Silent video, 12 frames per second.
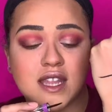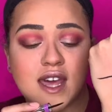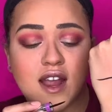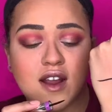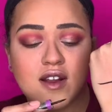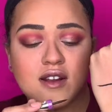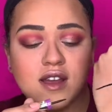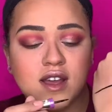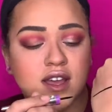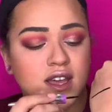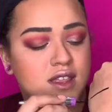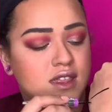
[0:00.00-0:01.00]
there.
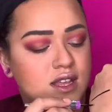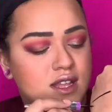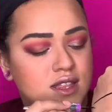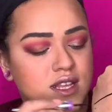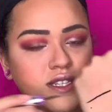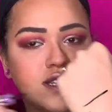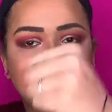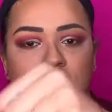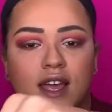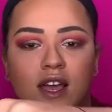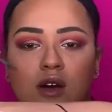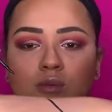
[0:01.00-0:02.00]
This isn't
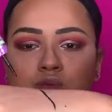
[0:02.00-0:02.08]
like a